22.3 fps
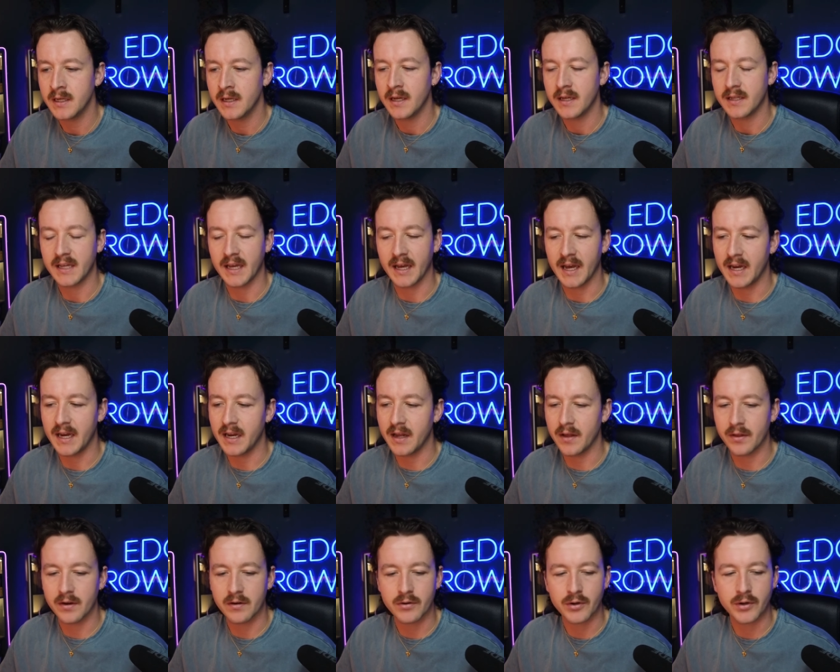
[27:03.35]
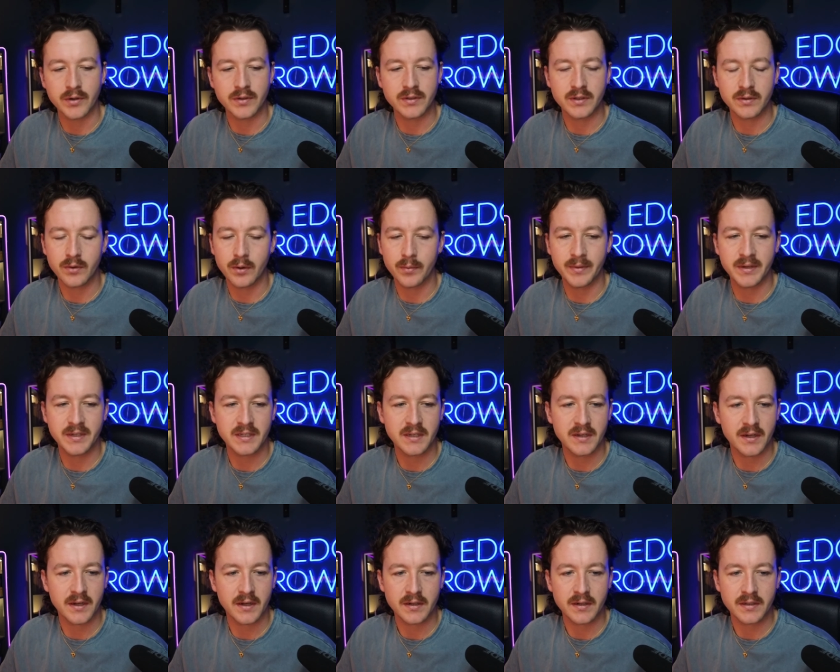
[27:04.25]
Yeah, any other crews you'd want me
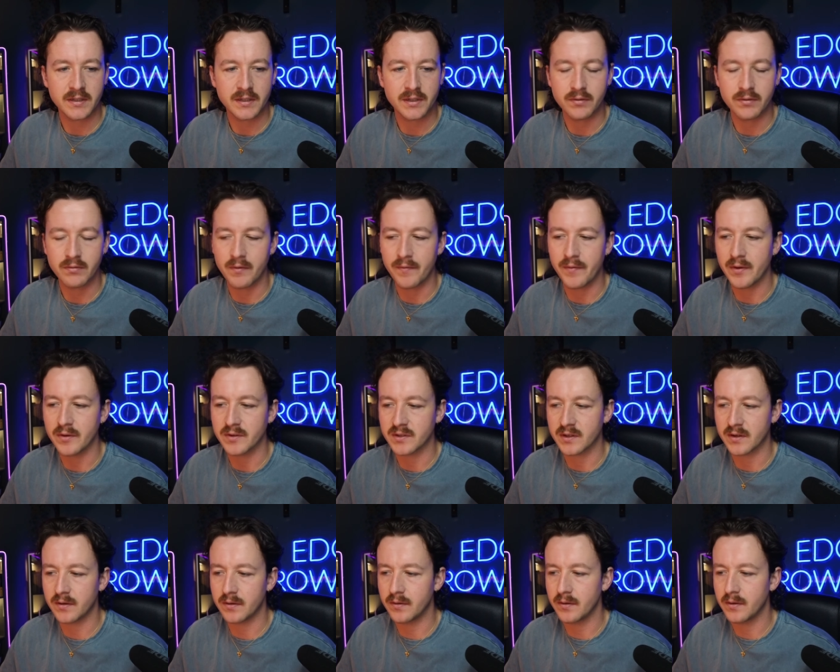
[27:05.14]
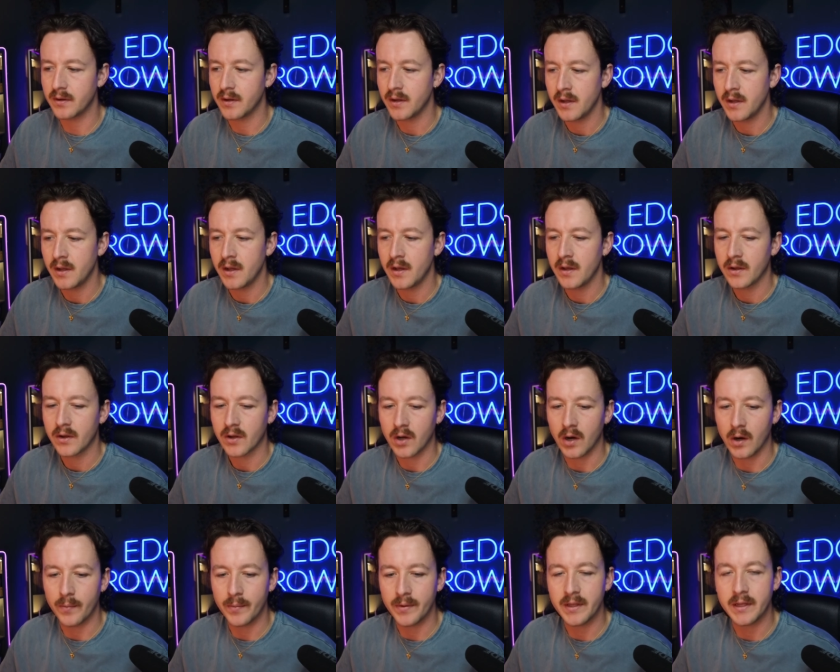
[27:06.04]
to do reviews on,
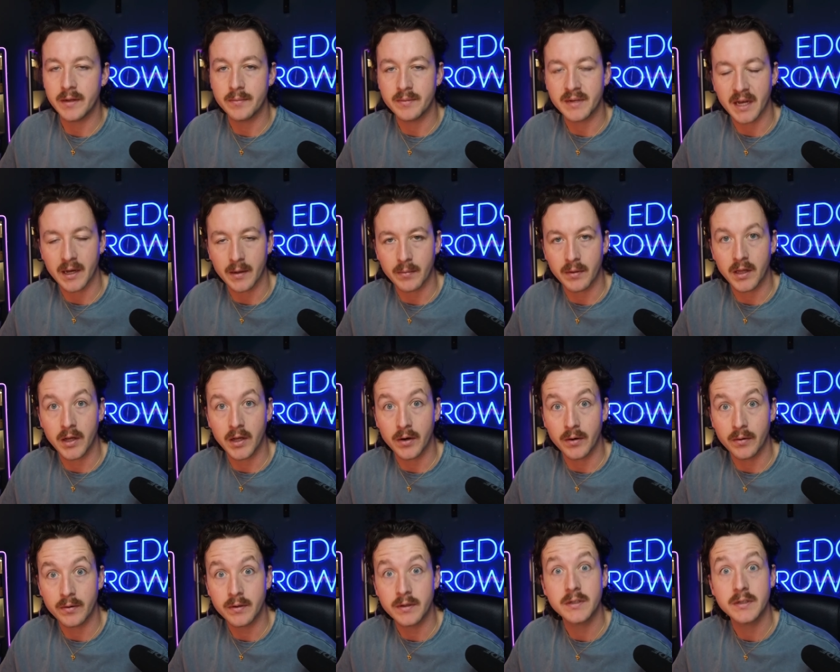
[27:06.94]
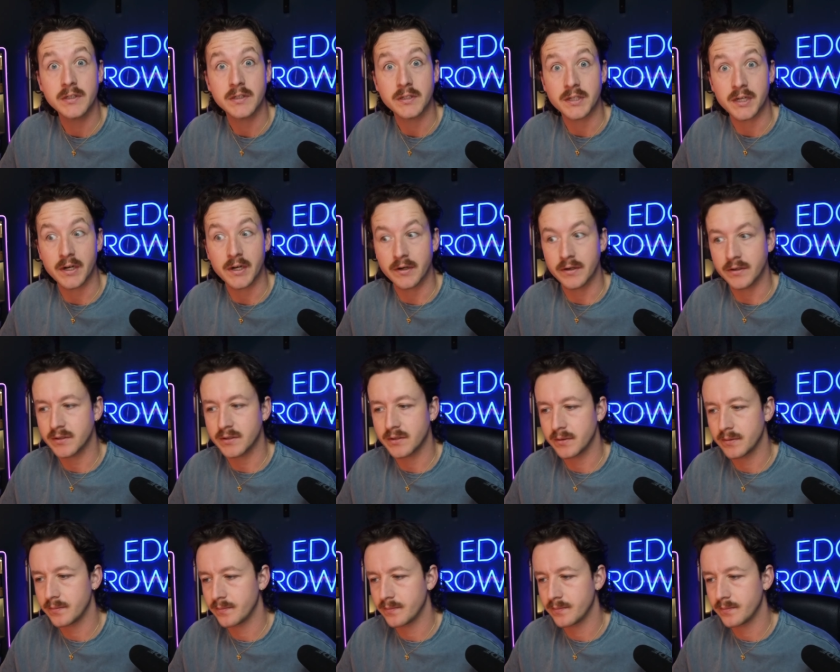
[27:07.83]
comment them down below. Cheers.